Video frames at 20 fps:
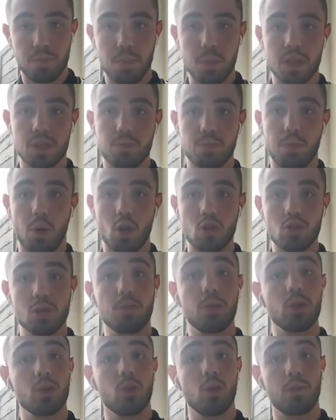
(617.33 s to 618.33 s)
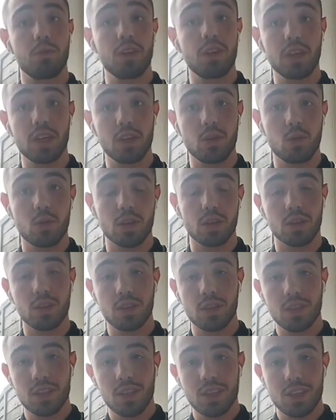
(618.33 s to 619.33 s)
it's possible, hopefully,
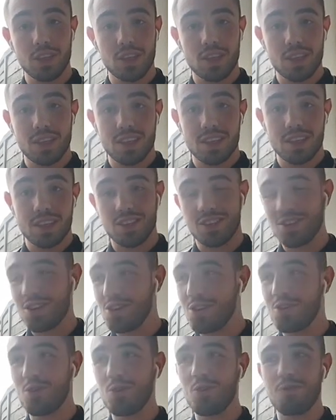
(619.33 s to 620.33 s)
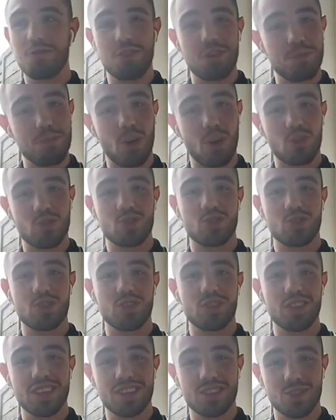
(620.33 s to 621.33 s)
to turn over in
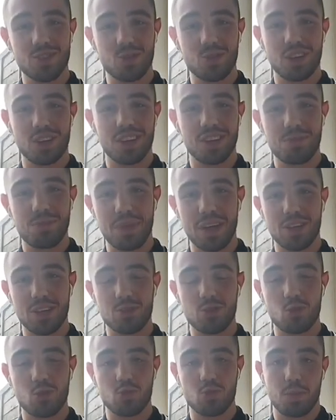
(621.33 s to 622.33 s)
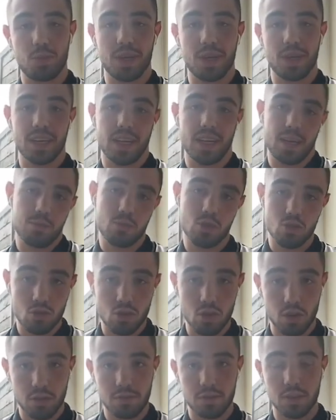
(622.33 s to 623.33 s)
boxing these sort of big shows with big names and
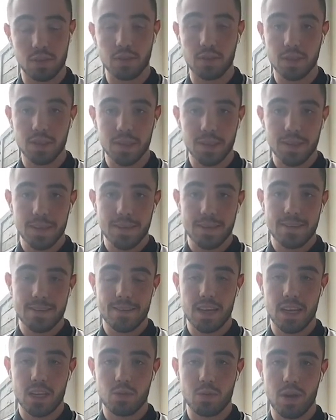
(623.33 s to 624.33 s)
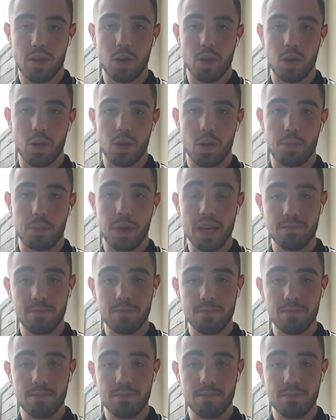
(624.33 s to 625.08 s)
stuff, and that's where I want to be.